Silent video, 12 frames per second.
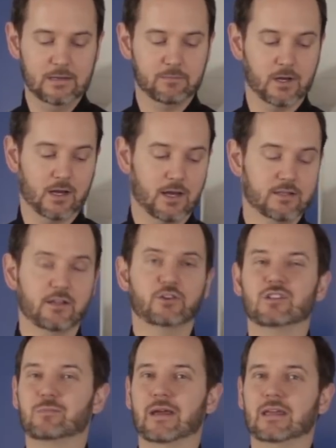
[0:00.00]
but don't
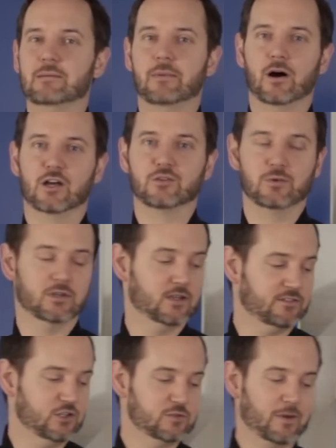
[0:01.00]
use baking parchment.
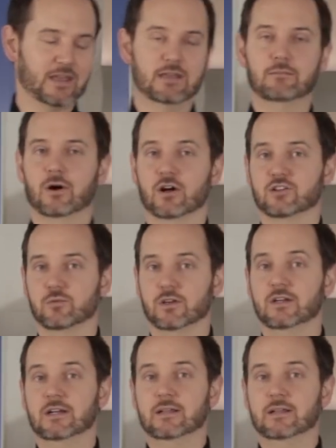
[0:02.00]
If you use baking parchment,